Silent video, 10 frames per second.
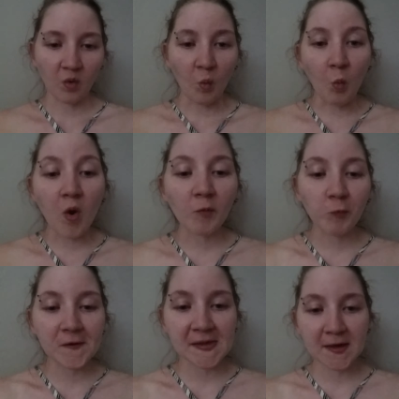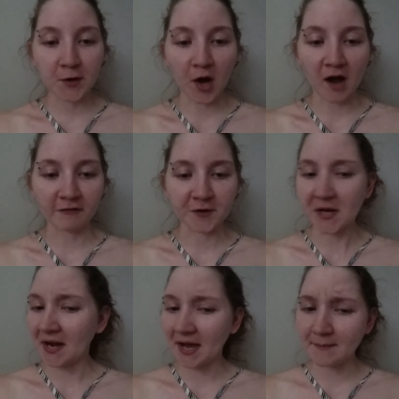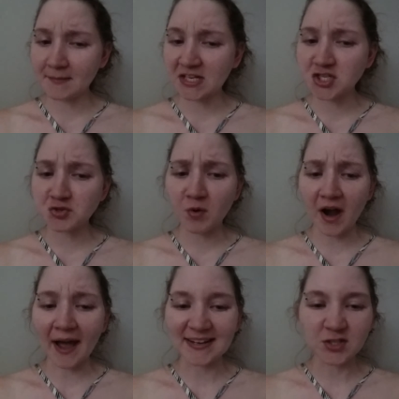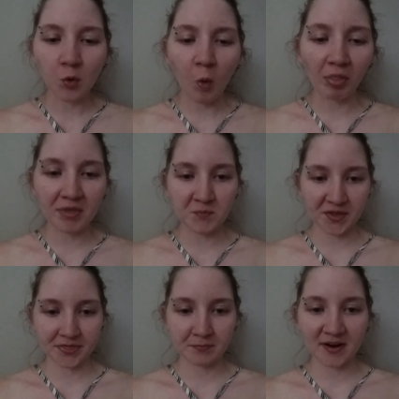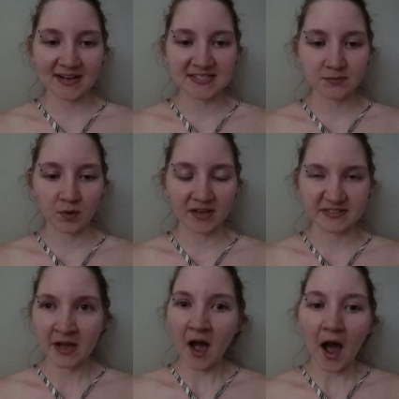what we could offer, and I made sure I told them what the price was.